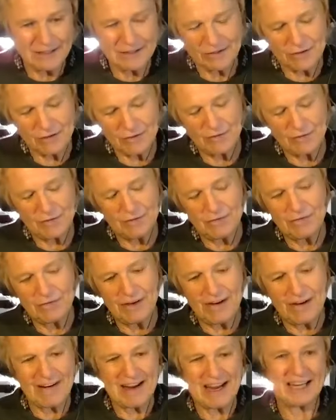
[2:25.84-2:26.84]
this
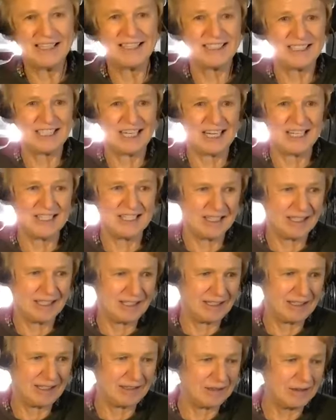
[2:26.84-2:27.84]
very
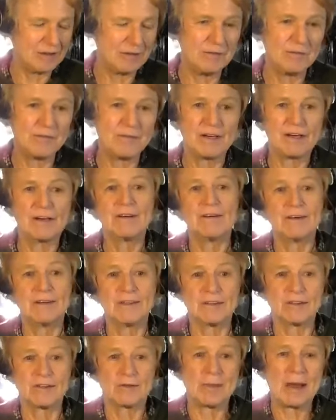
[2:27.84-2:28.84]
energetic and
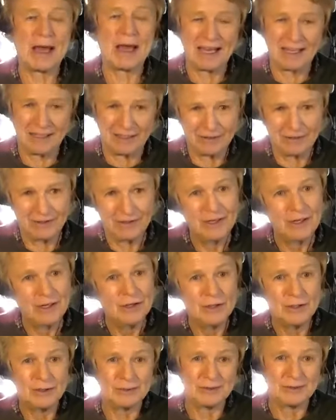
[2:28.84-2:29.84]
vigorous man
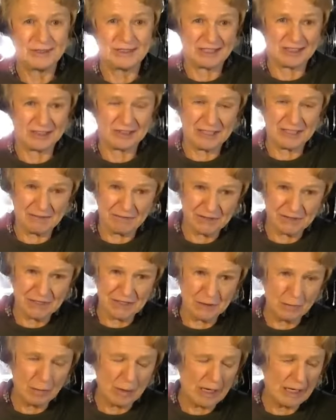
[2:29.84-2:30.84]
who was just
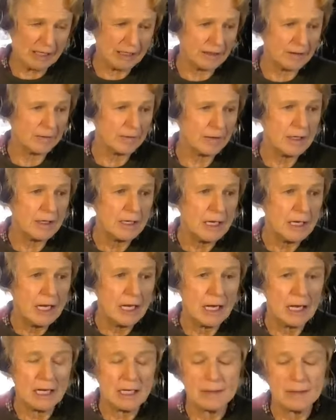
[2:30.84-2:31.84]
71
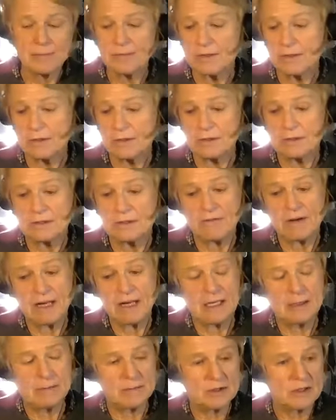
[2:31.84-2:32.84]
uh,
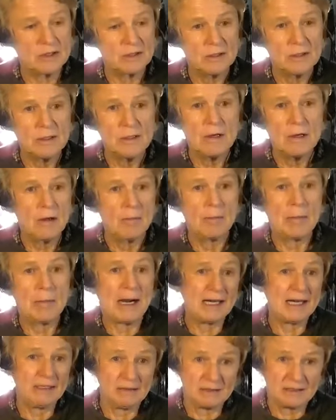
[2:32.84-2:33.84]
developed
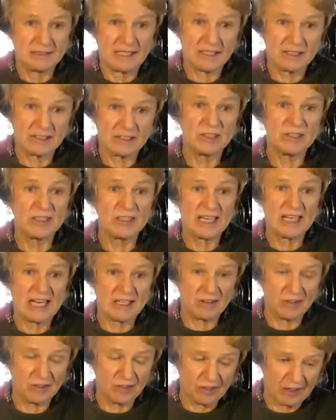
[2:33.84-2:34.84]
bile duct
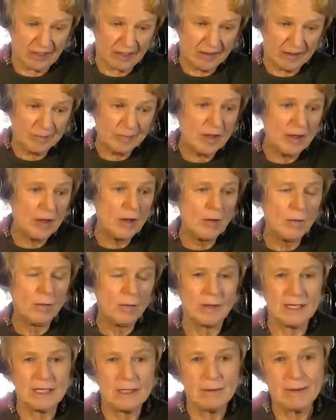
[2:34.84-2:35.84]
cancer.
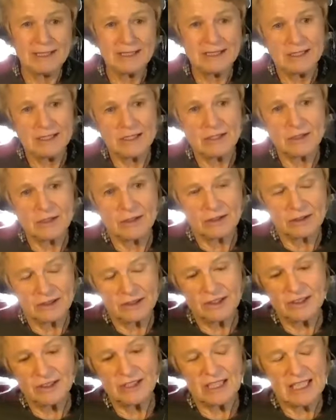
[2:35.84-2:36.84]
When he went to the
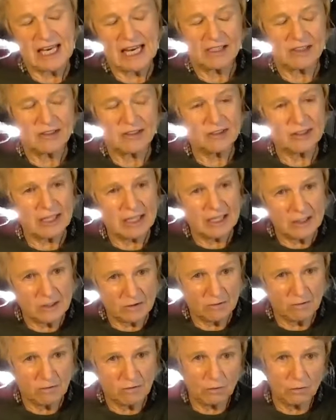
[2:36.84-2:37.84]
doctors, he had
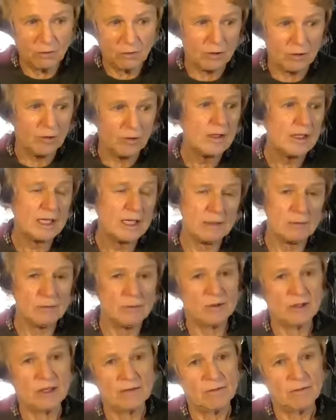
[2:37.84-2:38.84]
stage four. He
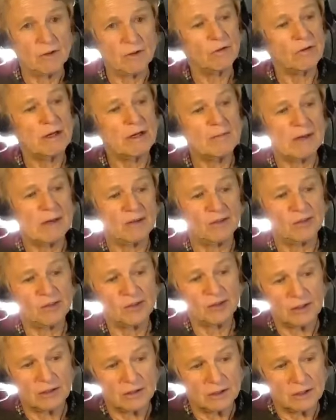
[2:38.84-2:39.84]
was given three
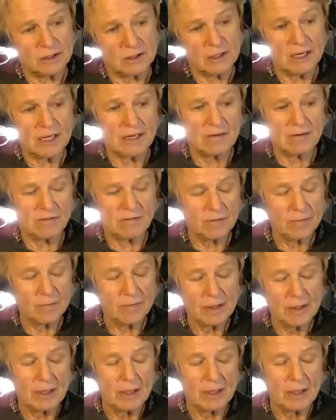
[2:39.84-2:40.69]
months to live,